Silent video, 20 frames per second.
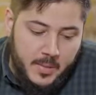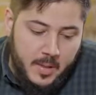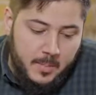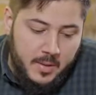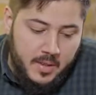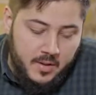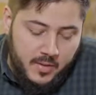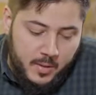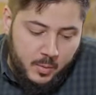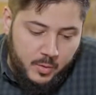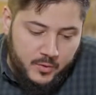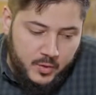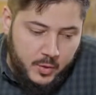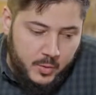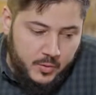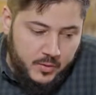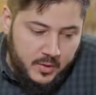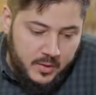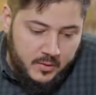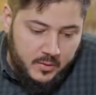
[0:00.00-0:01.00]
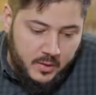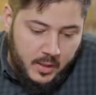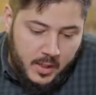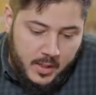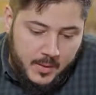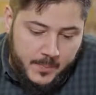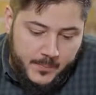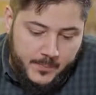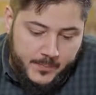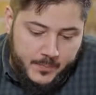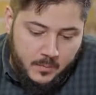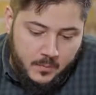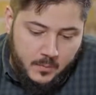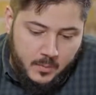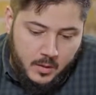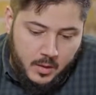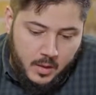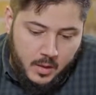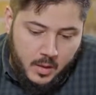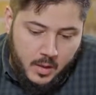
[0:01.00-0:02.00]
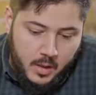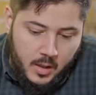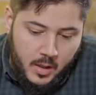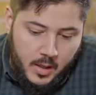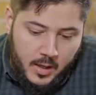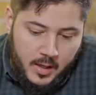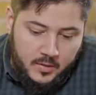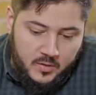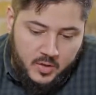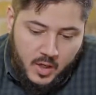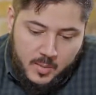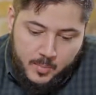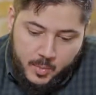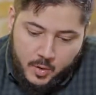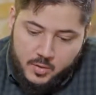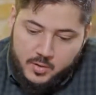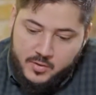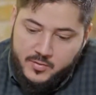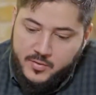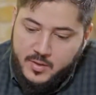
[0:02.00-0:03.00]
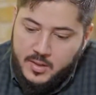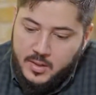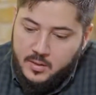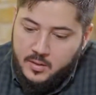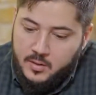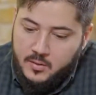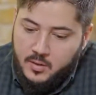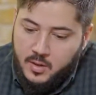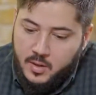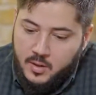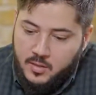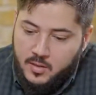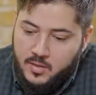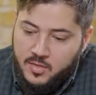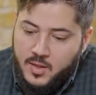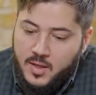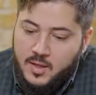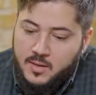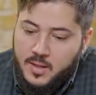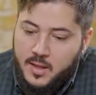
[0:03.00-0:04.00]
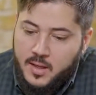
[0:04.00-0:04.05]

But the thing with tools is, in typography, it's like the thing